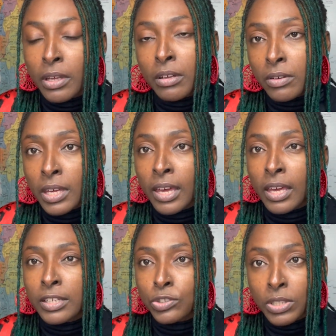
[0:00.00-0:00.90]

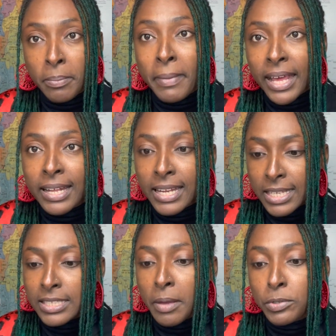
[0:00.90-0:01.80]
Okay, so they make an
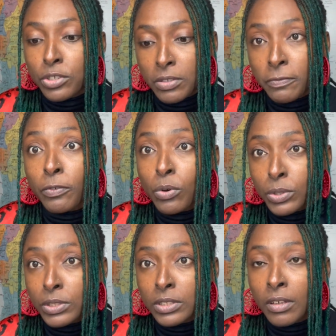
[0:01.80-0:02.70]
exception for
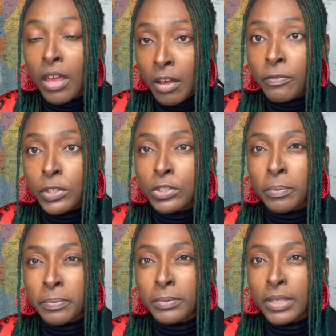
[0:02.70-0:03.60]
some